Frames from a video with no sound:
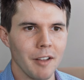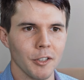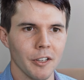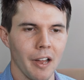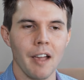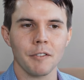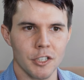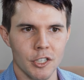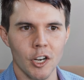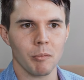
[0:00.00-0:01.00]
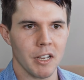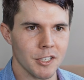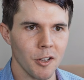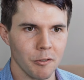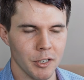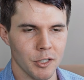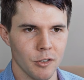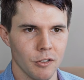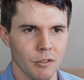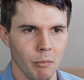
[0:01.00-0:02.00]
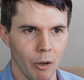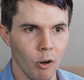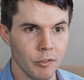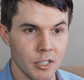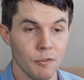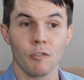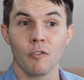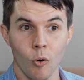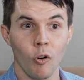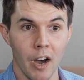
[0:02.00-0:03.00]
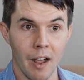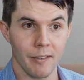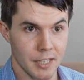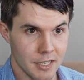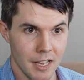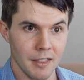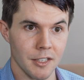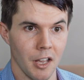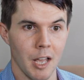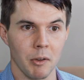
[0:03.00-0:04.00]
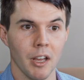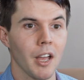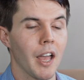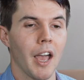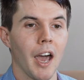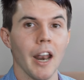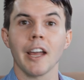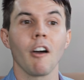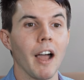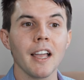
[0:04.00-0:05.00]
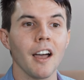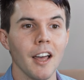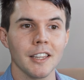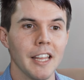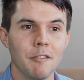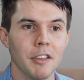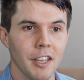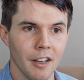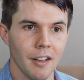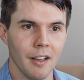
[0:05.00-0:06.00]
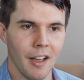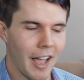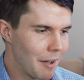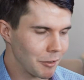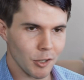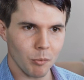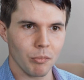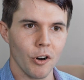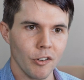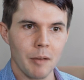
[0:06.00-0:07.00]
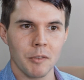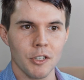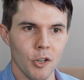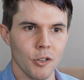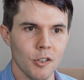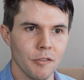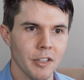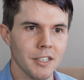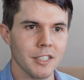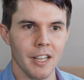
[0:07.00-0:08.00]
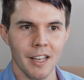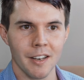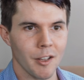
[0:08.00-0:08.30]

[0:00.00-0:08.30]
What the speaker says: I've learned, I have to shut myself into my office for 4 hours. I set the timer and I go, I can't leave here. I have a little program that turns off the internet,